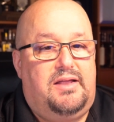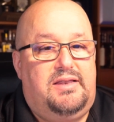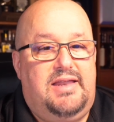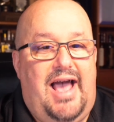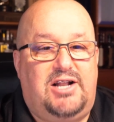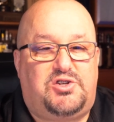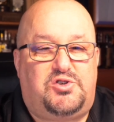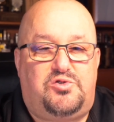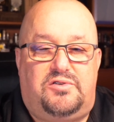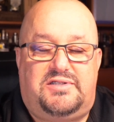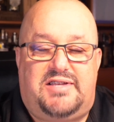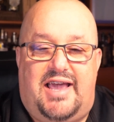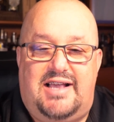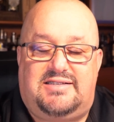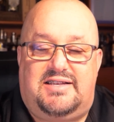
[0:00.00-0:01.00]
Natural
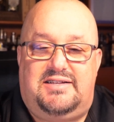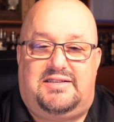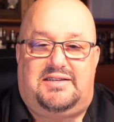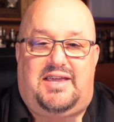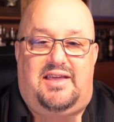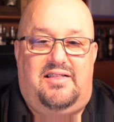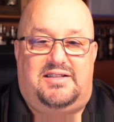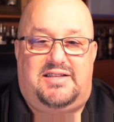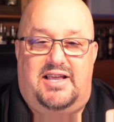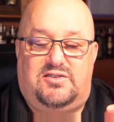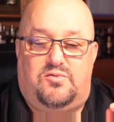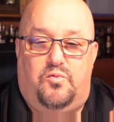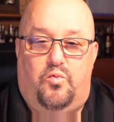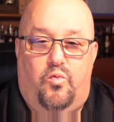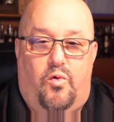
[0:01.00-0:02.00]
tasting tequila
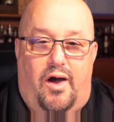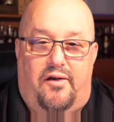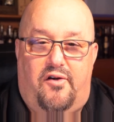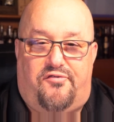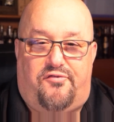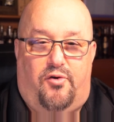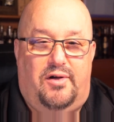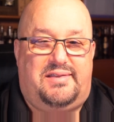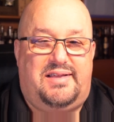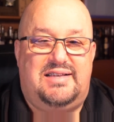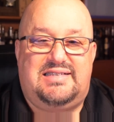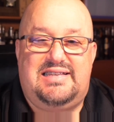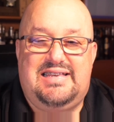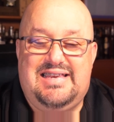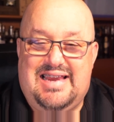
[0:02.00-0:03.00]
tastes wonderful. It
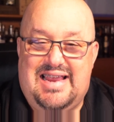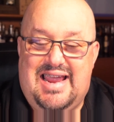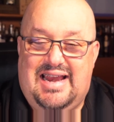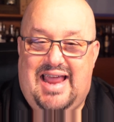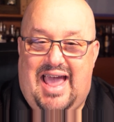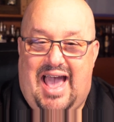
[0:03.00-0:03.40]
doesn't need